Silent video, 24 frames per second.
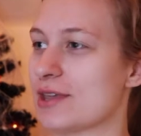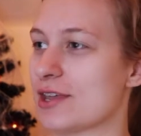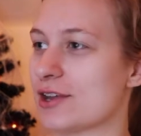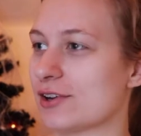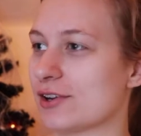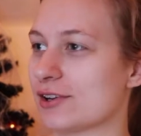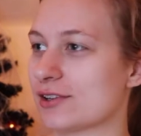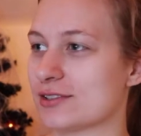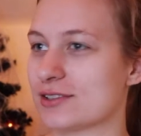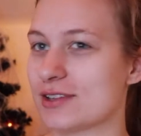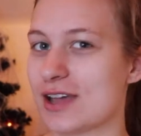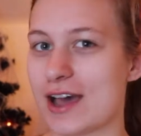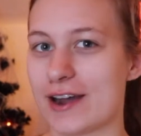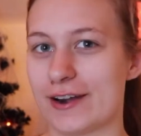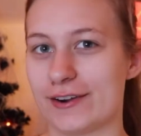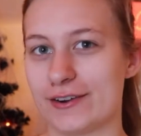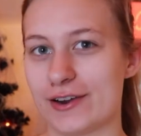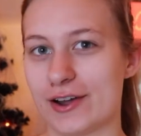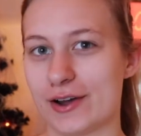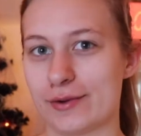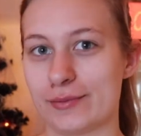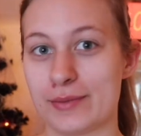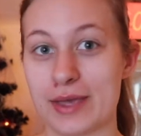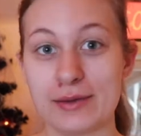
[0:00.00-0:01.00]
ears. I don't
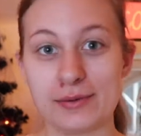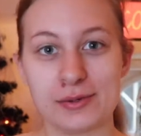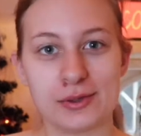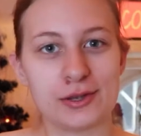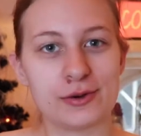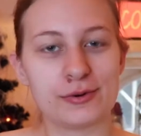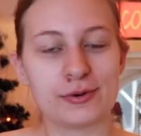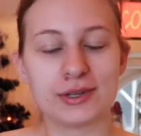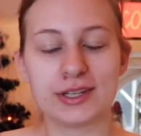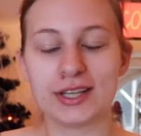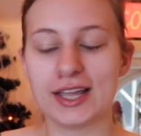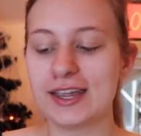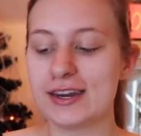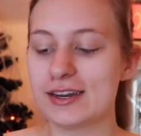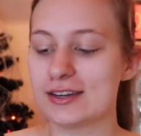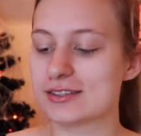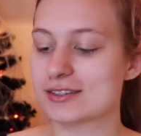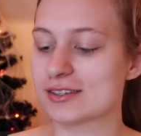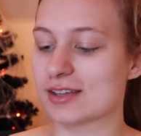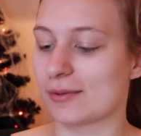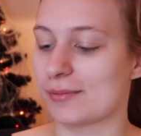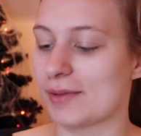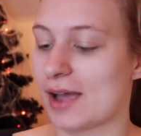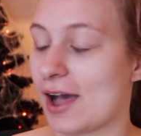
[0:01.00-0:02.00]
know, maybe they're related
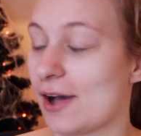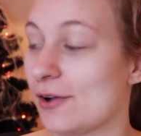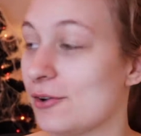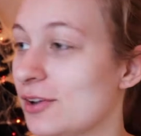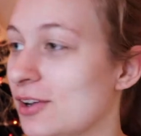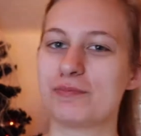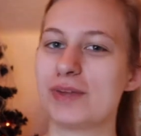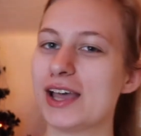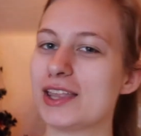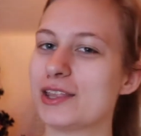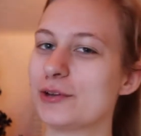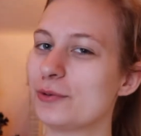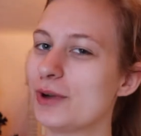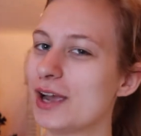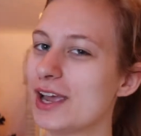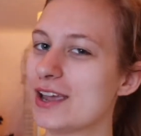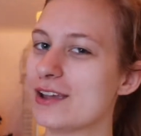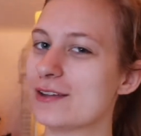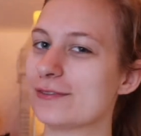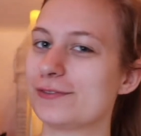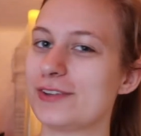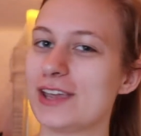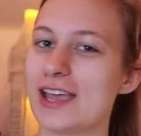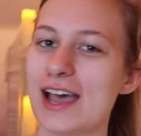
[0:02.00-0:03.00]
somehow. By the way,
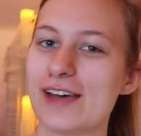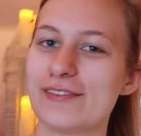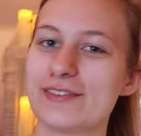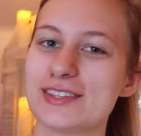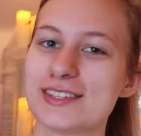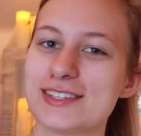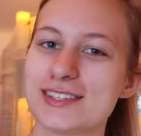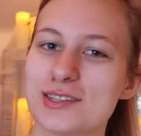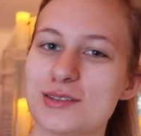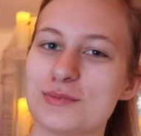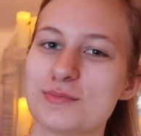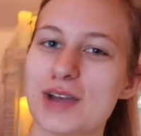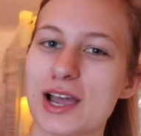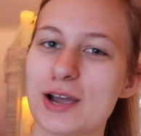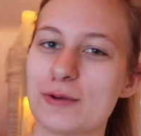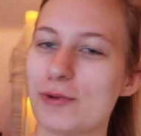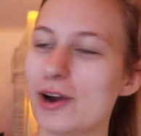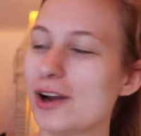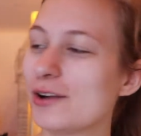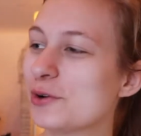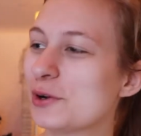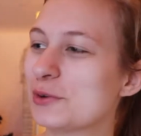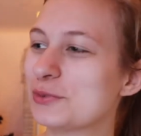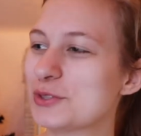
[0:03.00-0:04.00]
if you haven't seen my
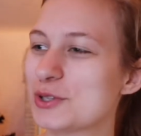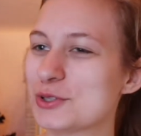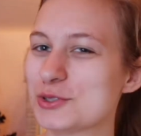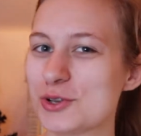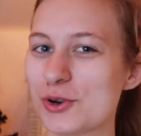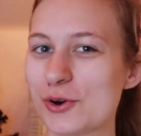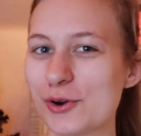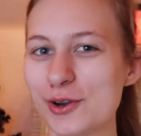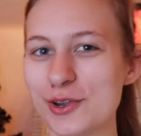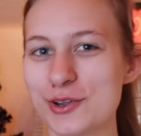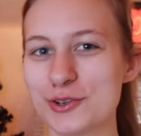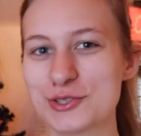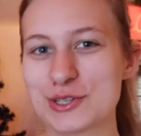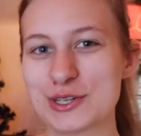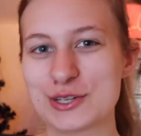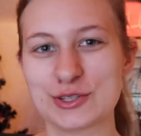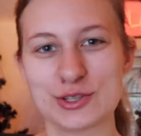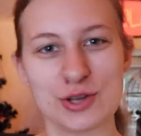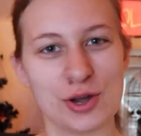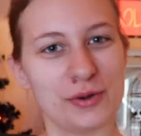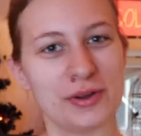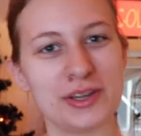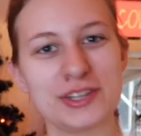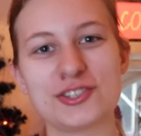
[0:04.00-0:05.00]
werewolf tutorial, you should
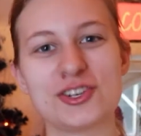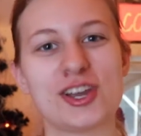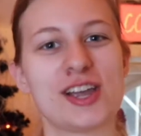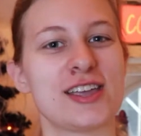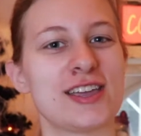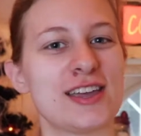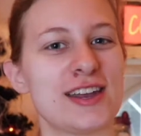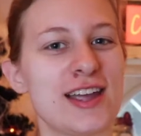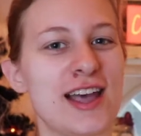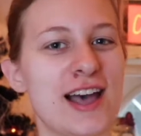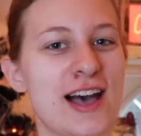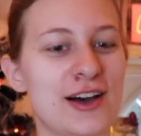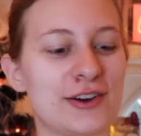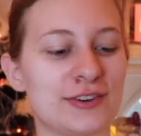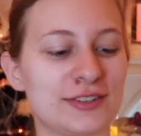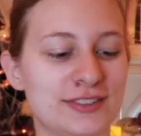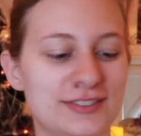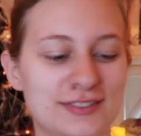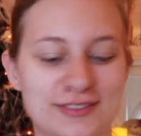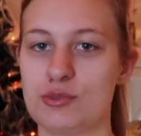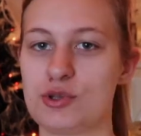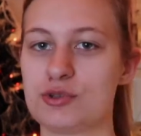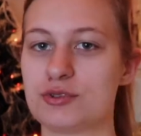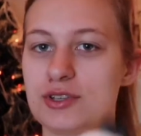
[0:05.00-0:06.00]
totally check it out.
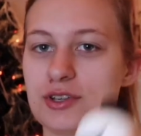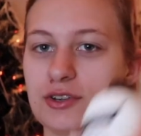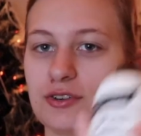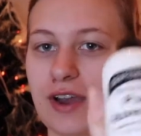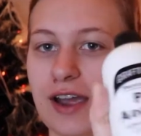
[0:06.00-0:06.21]
I'm using